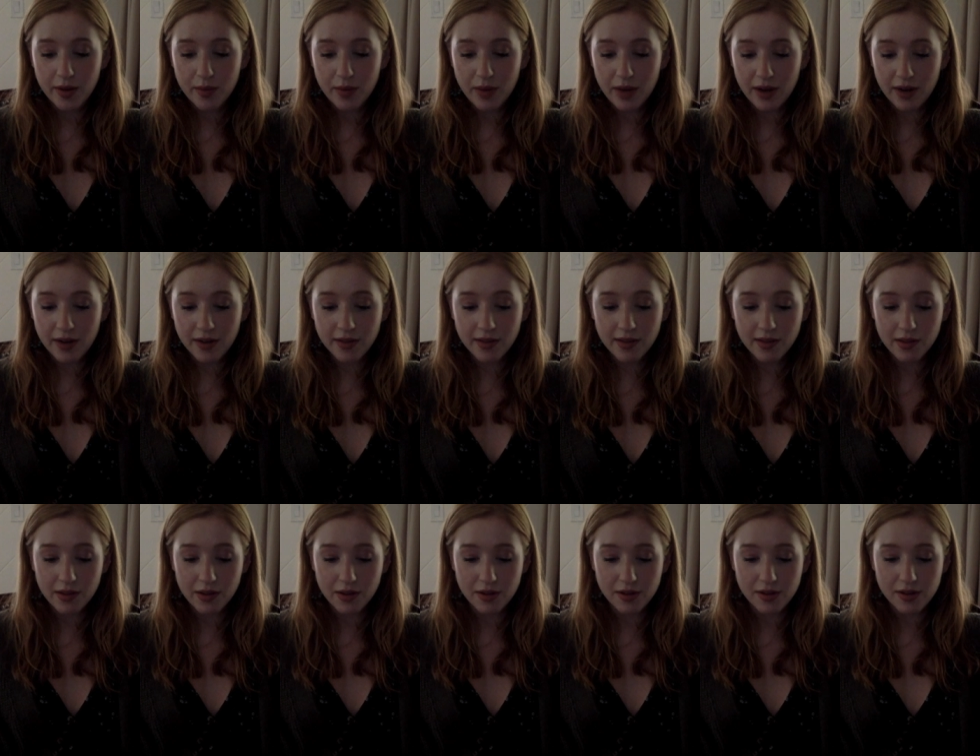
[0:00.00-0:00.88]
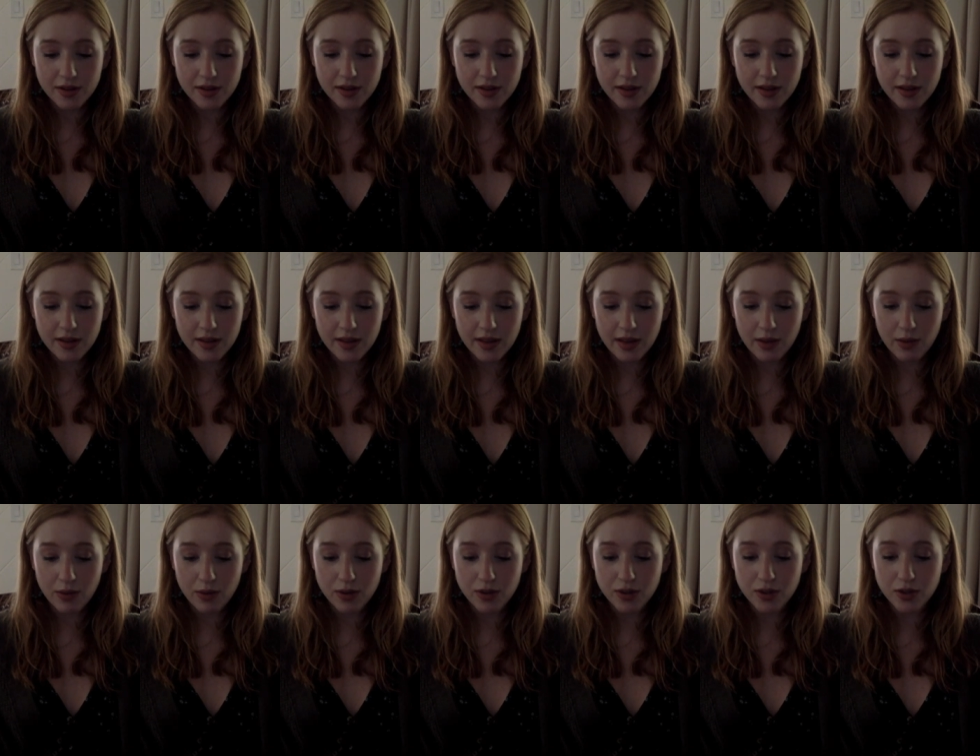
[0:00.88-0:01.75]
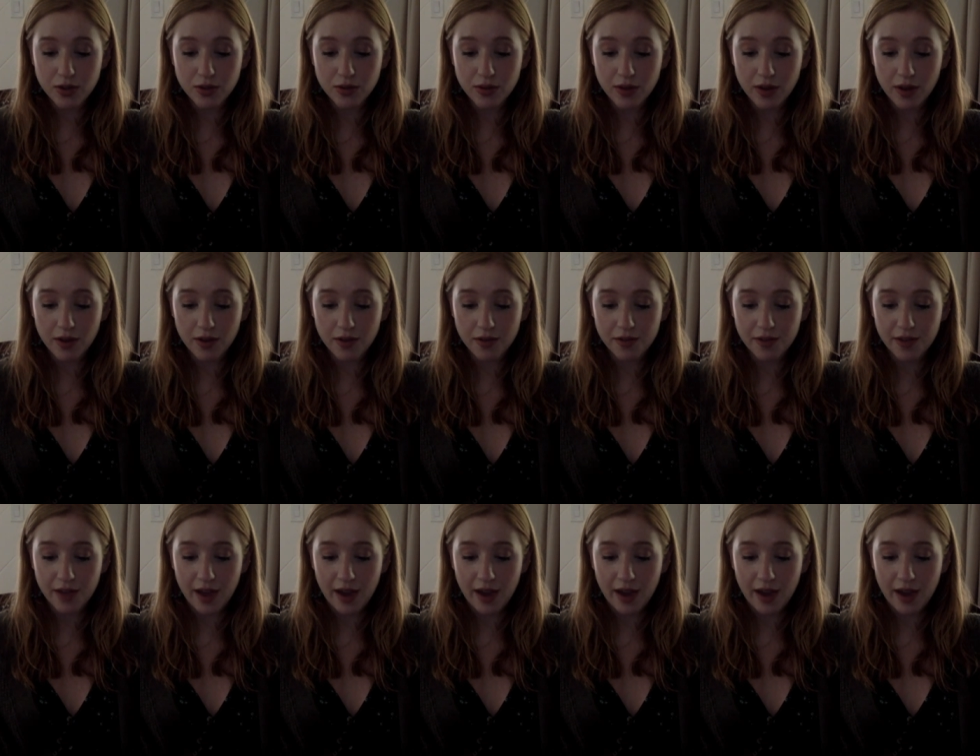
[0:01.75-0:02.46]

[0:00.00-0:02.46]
parents learned they were $2